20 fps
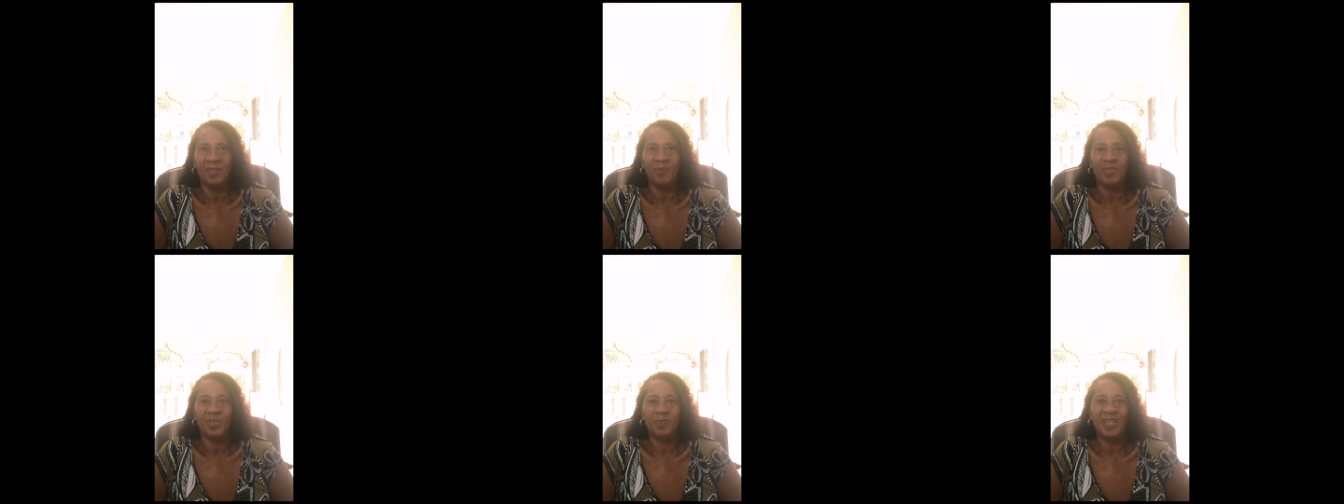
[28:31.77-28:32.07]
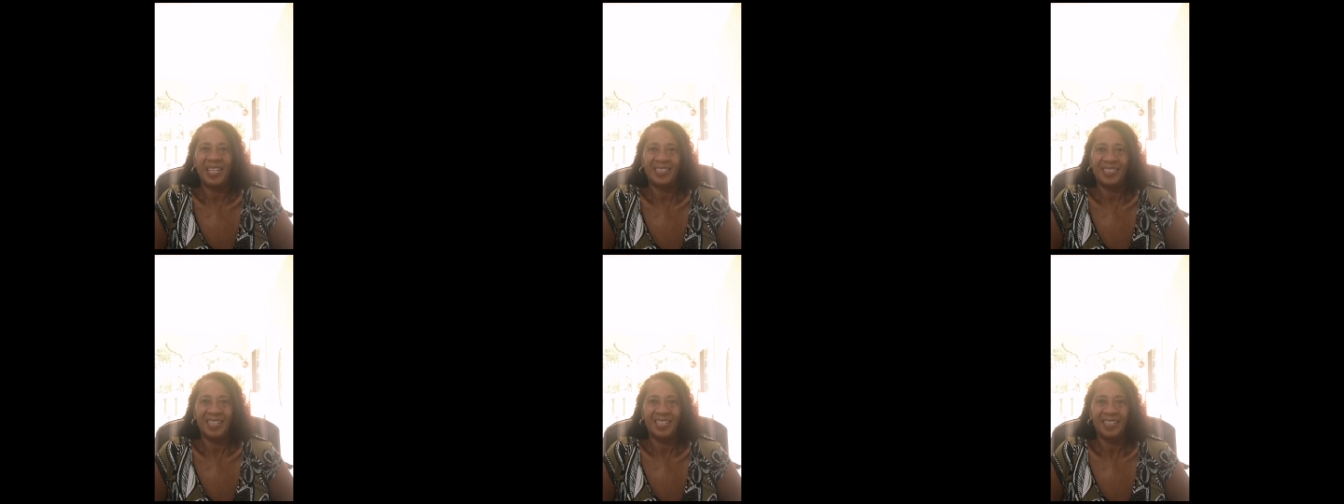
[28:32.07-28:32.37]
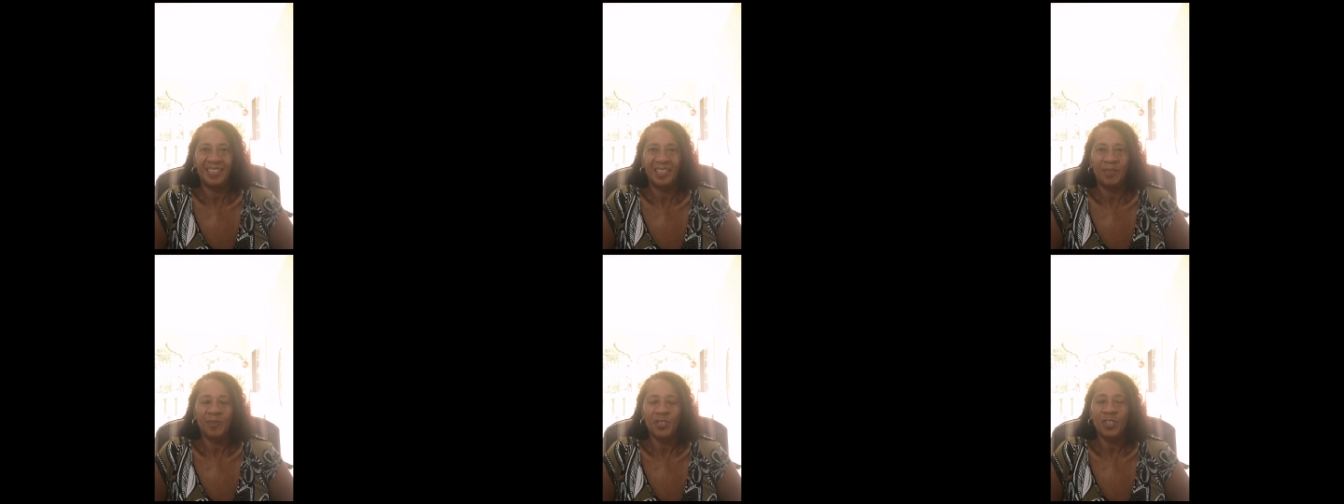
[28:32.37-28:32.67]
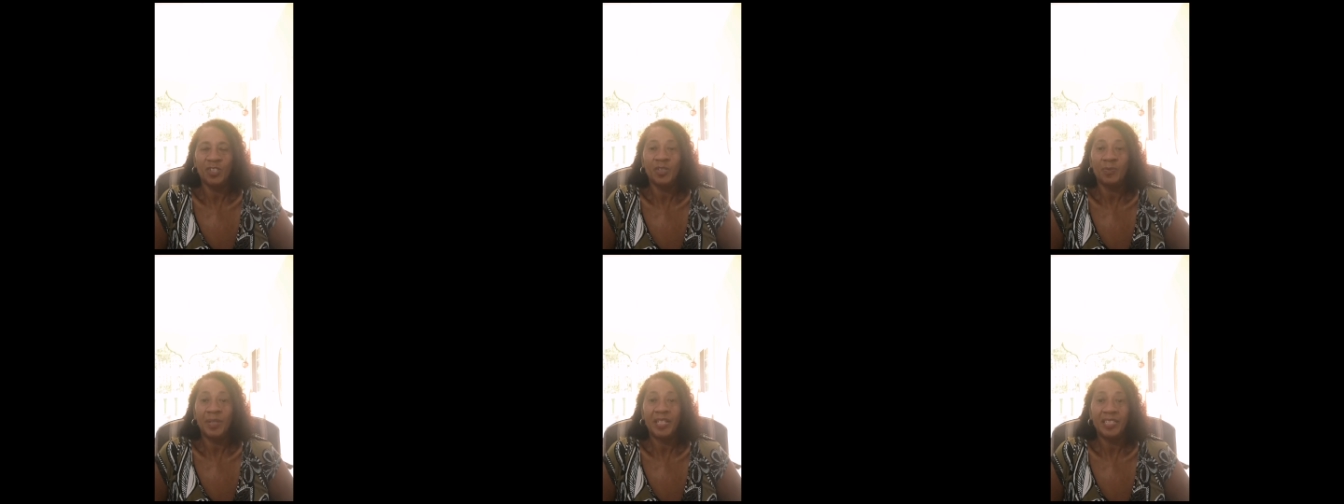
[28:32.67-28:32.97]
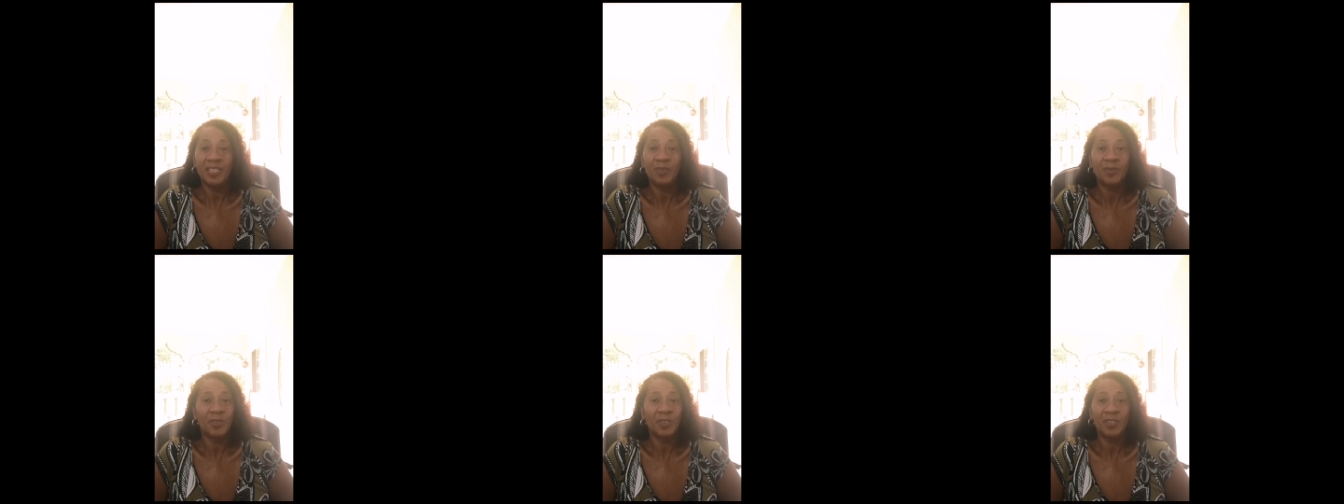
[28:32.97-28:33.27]
was better. It was just
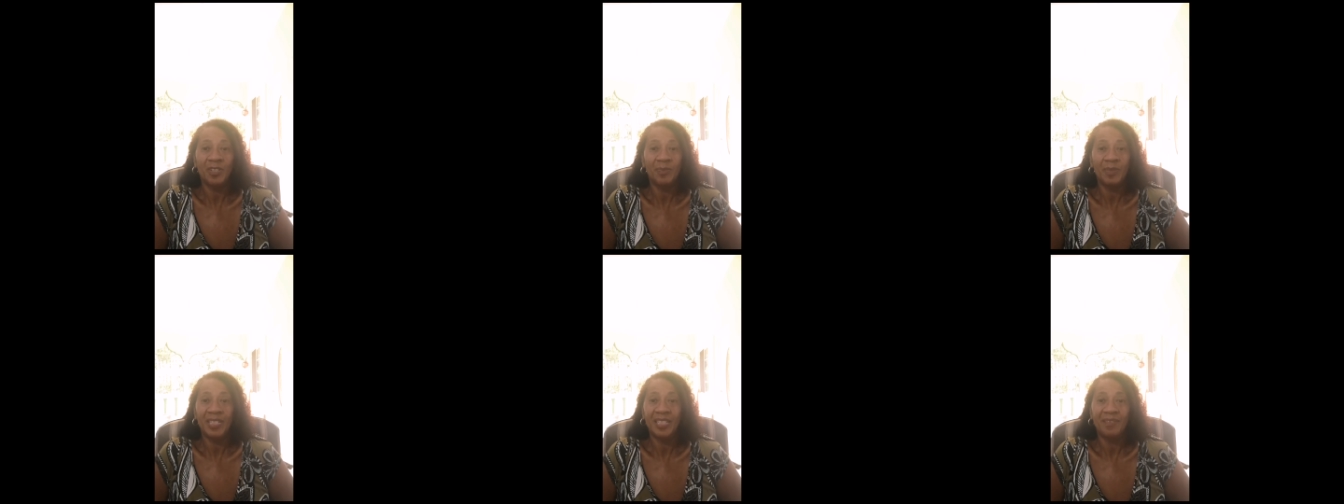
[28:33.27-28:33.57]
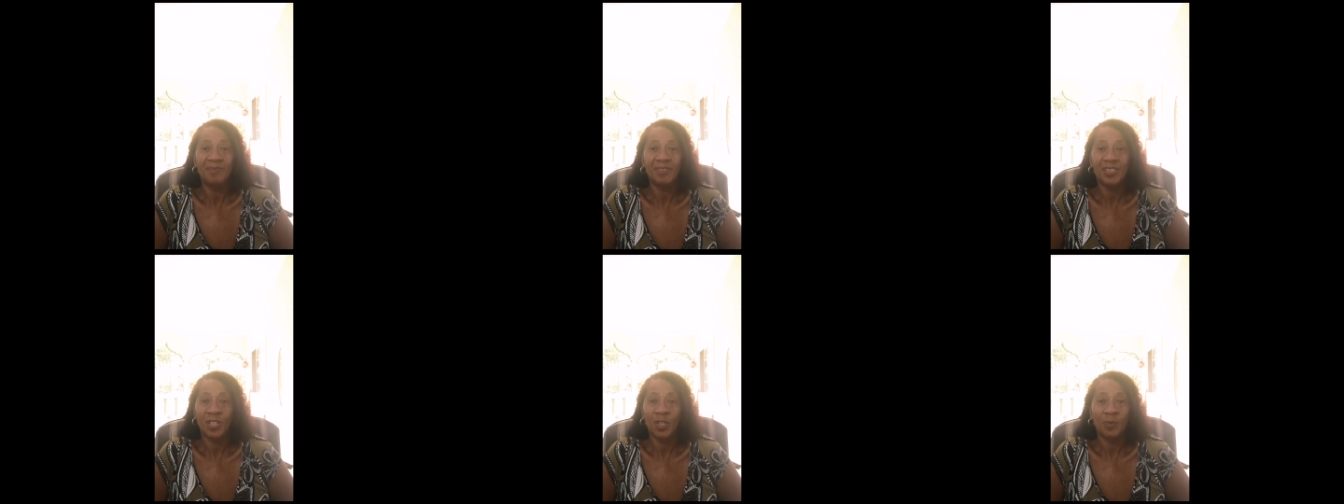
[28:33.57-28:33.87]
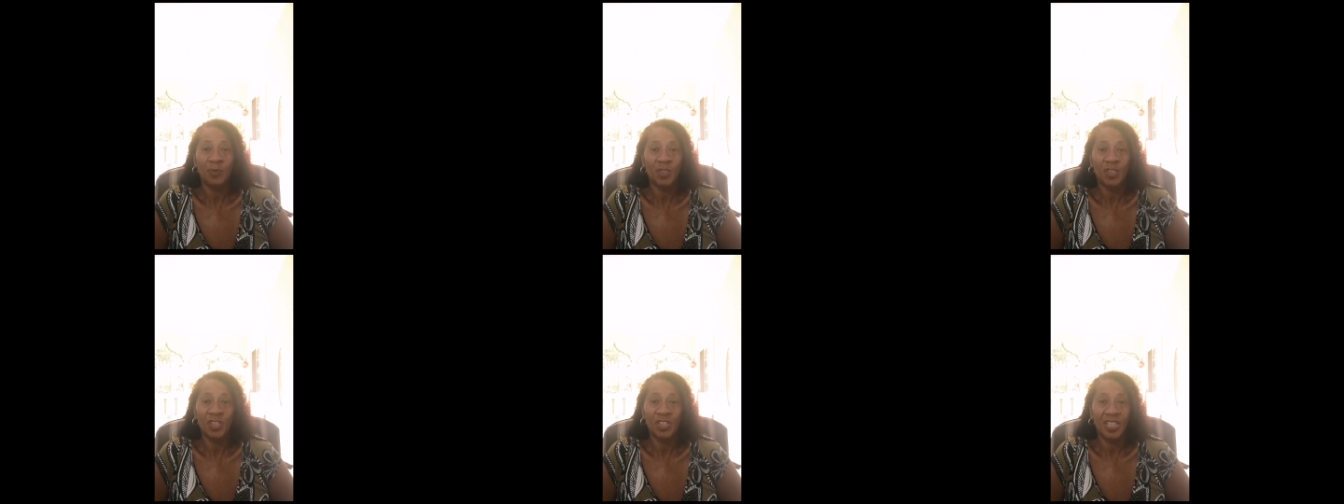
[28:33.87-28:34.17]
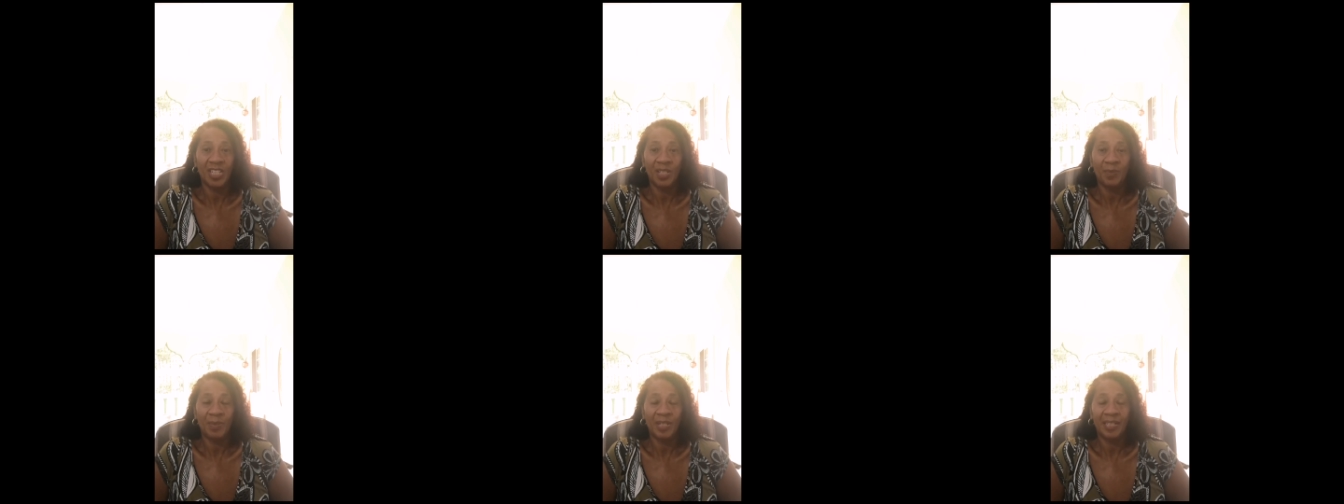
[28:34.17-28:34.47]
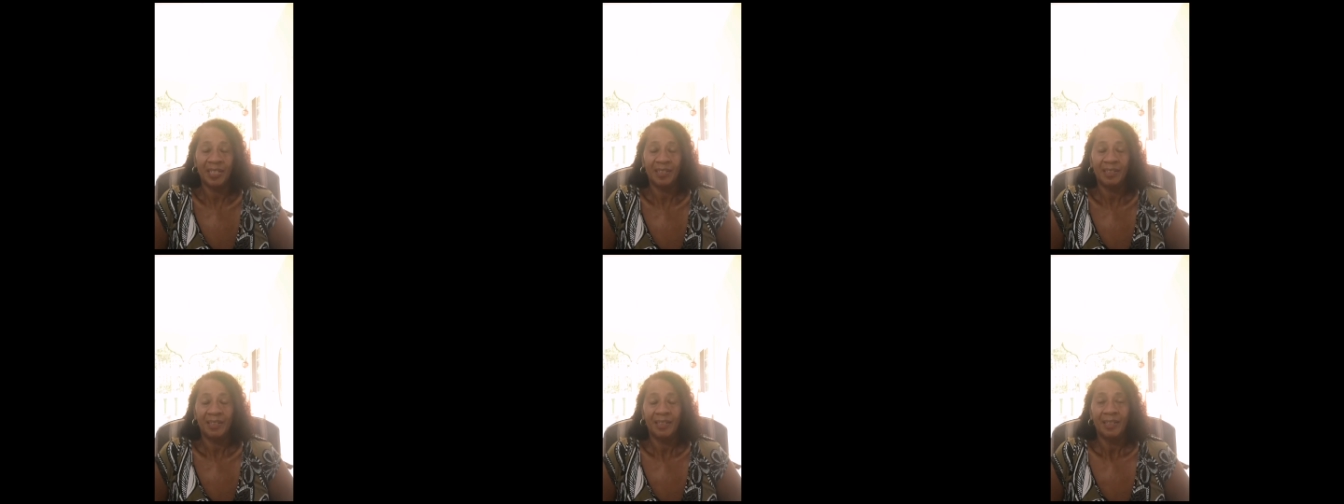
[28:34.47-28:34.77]
better. It was going to be so much
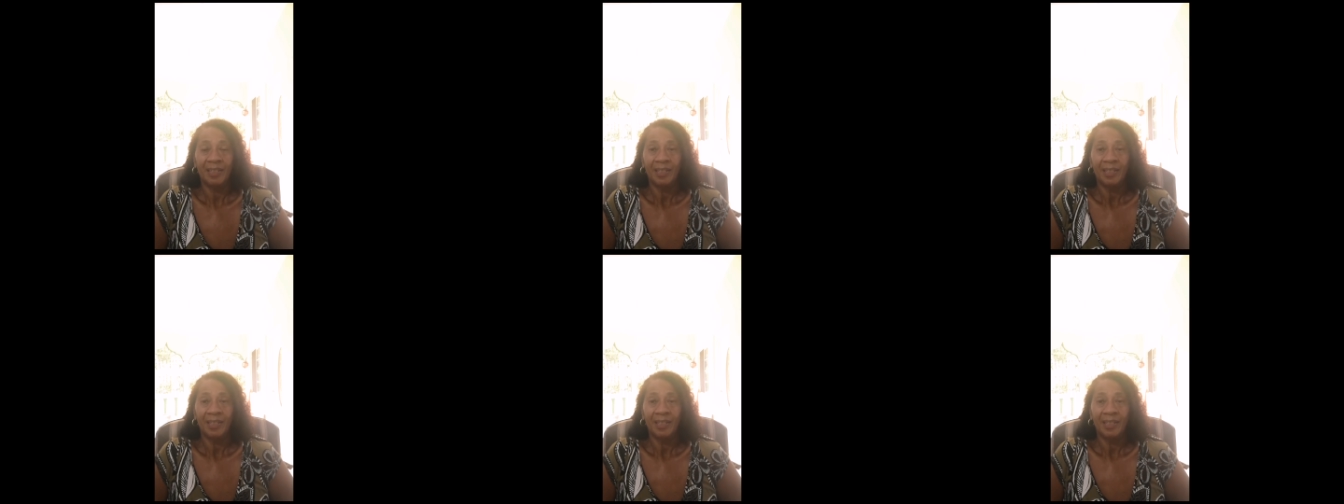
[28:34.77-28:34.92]
cheaper.